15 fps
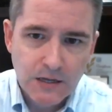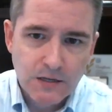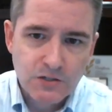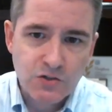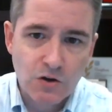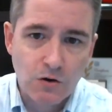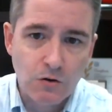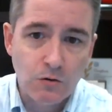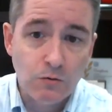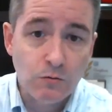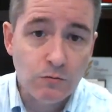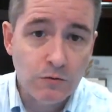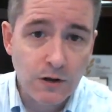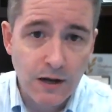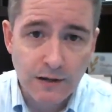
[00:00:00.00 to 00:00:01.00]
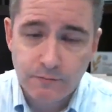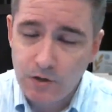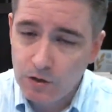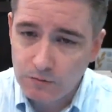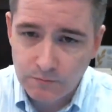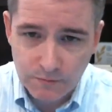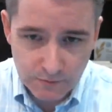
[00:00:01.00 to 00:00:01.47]
So
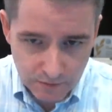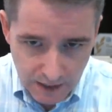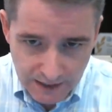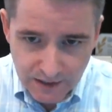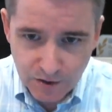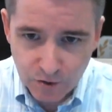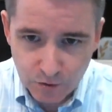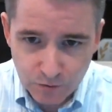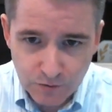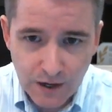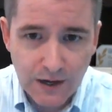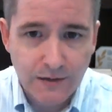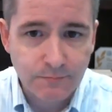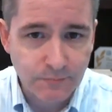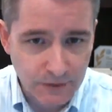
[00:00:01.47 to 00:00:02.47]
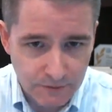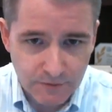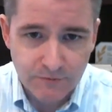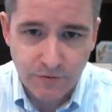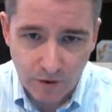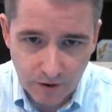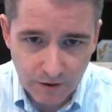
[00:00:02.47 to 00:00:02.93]
like you, I live
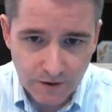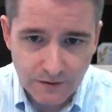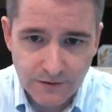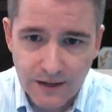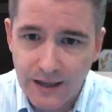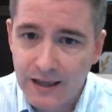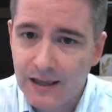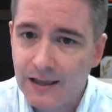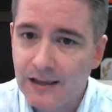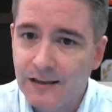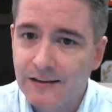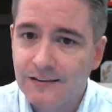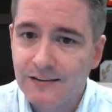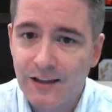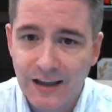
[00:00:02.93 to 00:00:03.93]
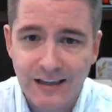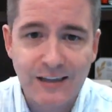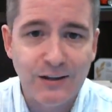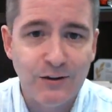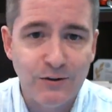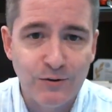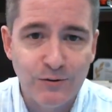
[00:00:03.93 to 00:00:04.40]
in Florida, and
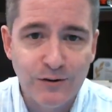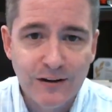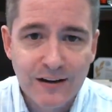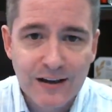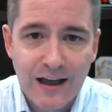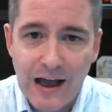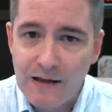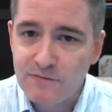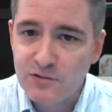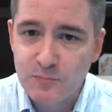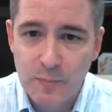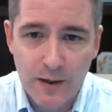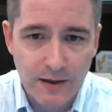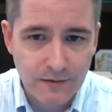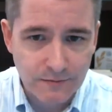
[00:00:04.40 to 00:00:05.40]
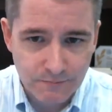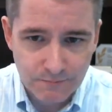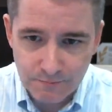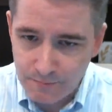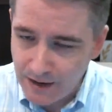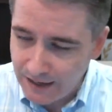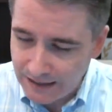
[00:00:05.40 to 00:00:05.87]
like you, I've spent
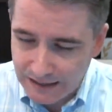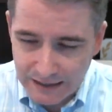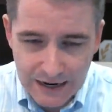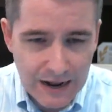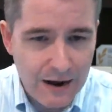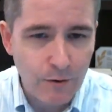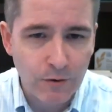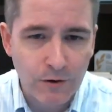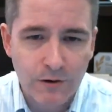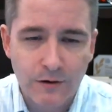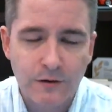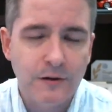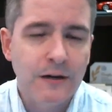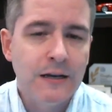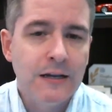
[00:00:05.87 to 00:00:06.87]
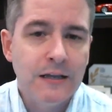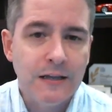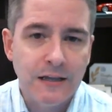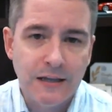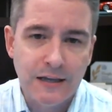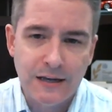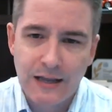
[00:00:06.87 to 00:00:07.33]
many an hour
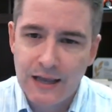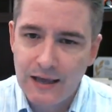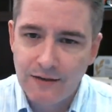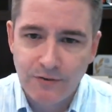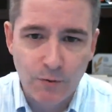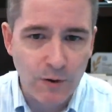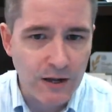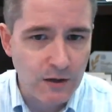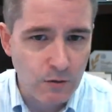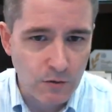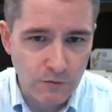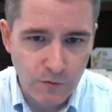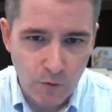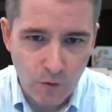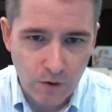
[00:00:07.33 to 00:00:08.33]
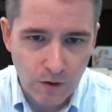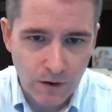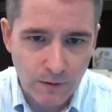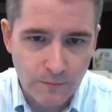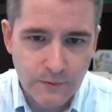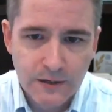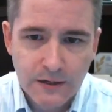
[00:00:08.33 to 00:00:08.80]
in a heavyweight
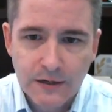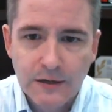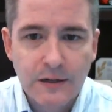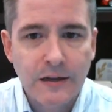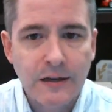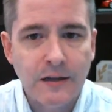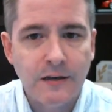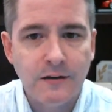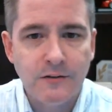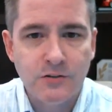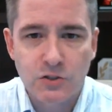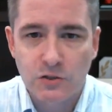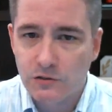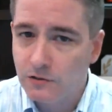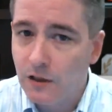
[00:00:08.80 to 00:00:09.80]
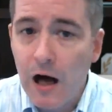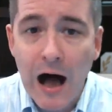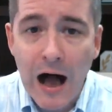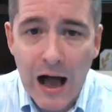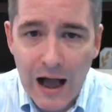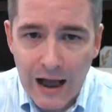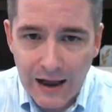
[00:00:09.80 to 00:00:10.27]
uniform in
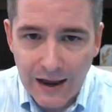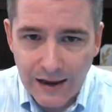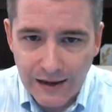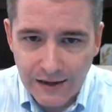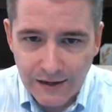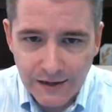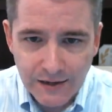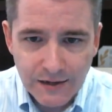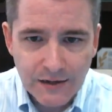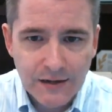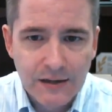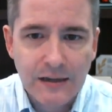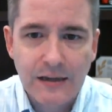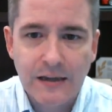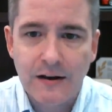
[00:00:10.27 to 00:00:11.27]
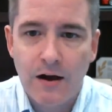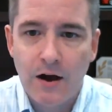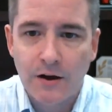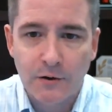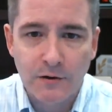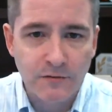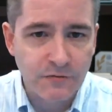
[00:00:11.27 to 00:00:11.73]
July in
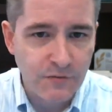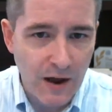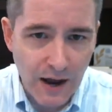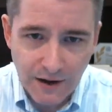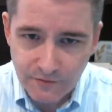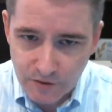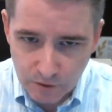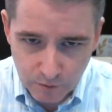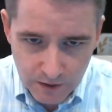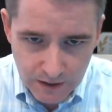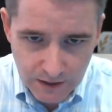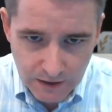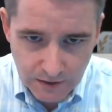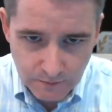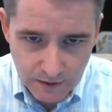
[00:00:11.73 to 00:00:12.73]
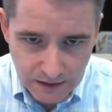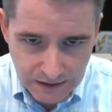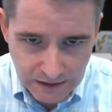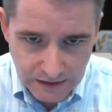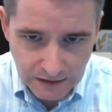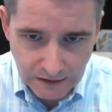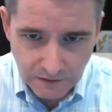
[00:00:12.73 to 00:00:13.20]
105-degree
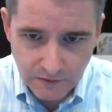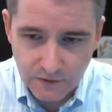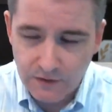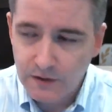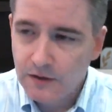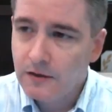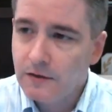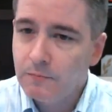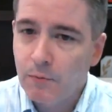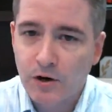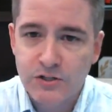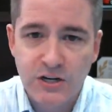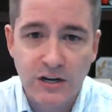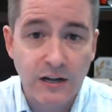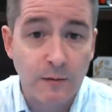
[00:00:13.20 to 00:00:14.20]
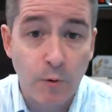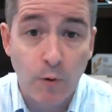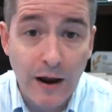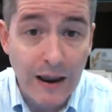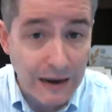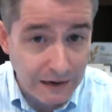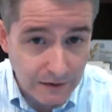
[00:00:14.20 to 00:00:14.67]
heat, marching in a
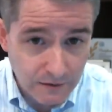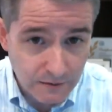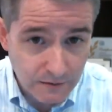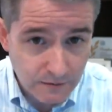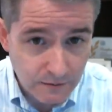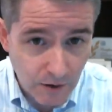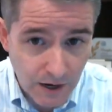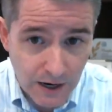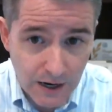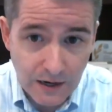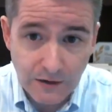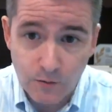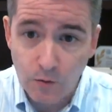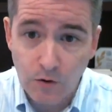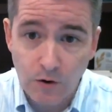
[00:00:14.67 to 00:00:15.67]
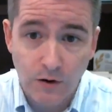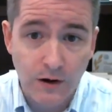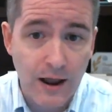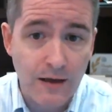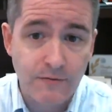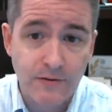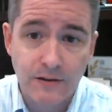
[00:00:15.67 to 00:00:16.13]
parade, right? Or
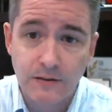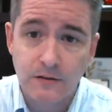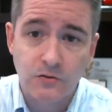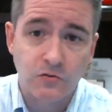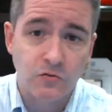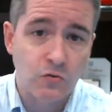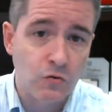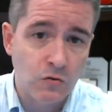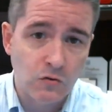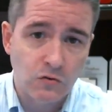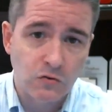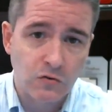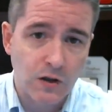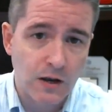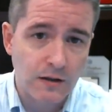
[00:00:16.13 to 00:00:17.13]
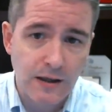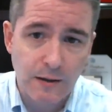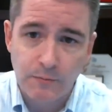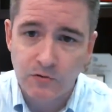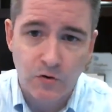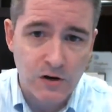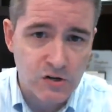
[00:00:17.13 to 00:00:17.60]
having the students at a
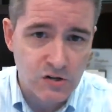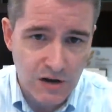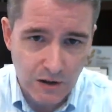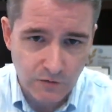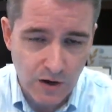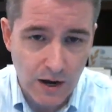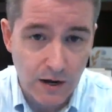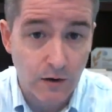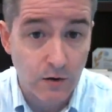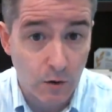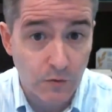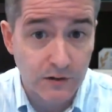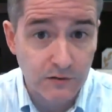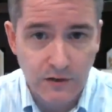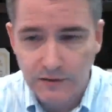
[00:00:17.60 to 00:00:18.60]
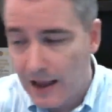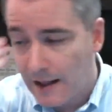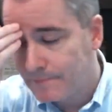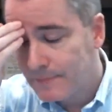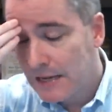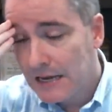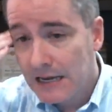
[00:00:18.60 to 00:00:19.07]
demonstration outside, or things like
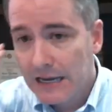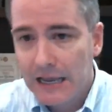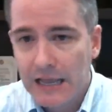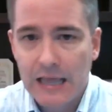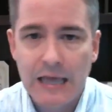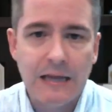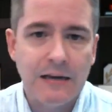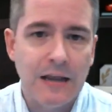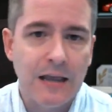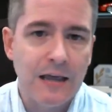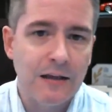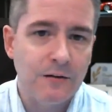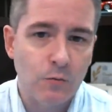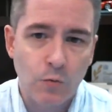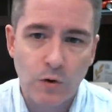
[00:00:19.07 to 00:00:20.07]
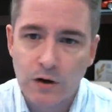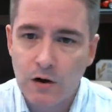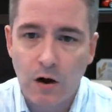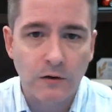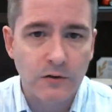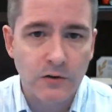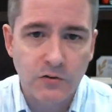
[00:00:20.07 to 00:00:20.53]
that. And
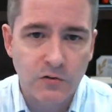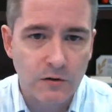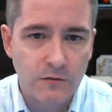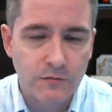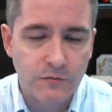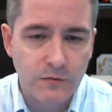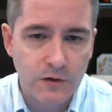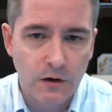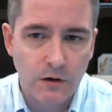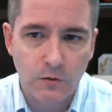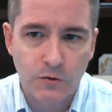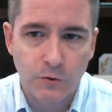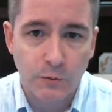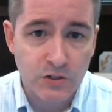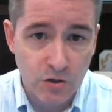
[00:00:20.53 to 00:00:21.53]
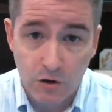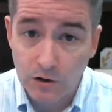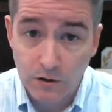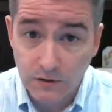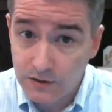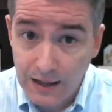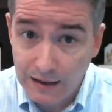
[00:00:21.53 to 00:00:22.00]
regardless of the
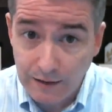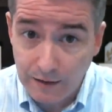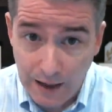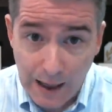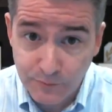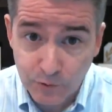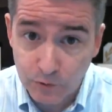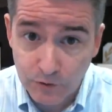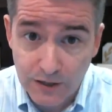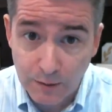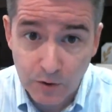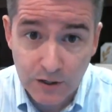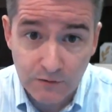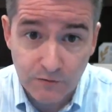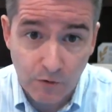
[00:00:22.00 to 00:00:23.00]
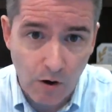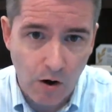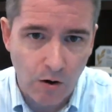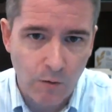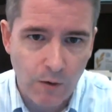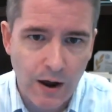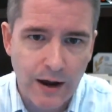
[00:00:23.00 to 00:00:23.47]
return, absolutely, I'm looking for an
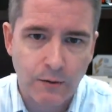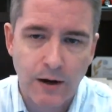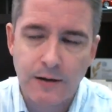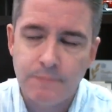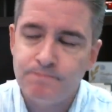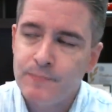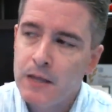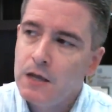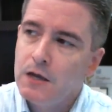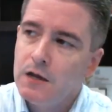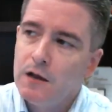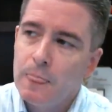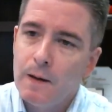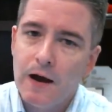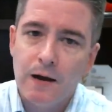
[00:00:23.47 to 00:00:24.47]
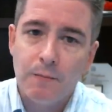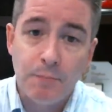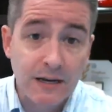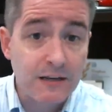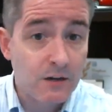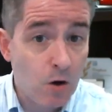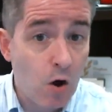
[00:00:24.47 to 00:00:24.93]
ROI, right?
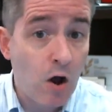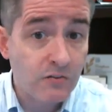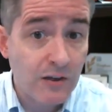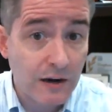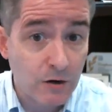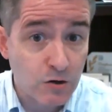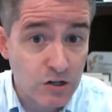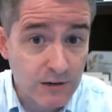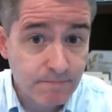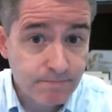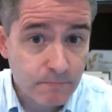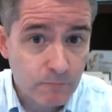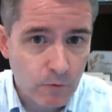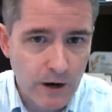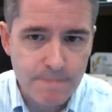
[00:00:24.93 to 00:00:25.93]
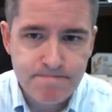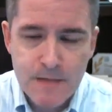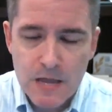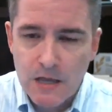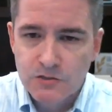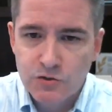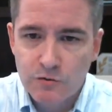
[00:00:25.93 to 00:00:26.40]
But it costs energy, right?
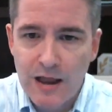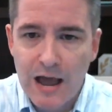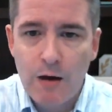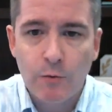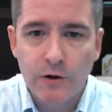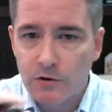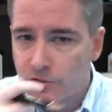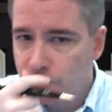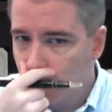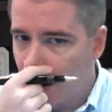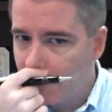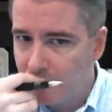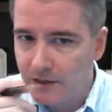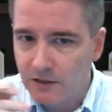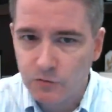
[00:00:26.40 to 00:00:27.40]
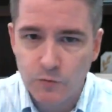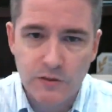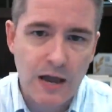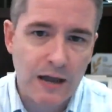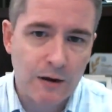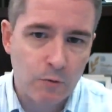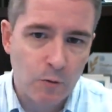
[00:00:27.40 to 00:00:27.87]
So now what you're describing is, with
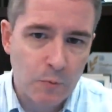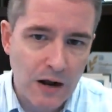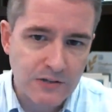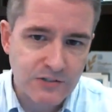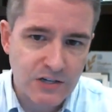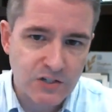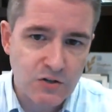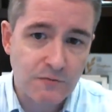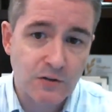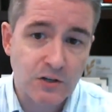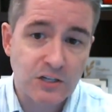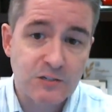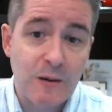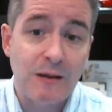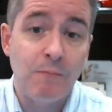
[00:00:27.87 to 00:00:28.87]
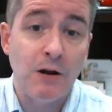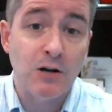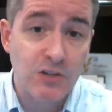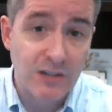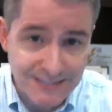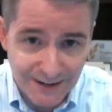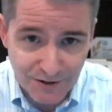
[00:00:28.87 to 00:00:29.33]
the iEnroll process, you have to expend
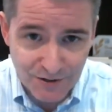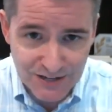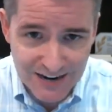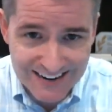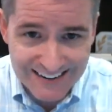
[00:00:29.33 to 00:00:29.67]
much less energy,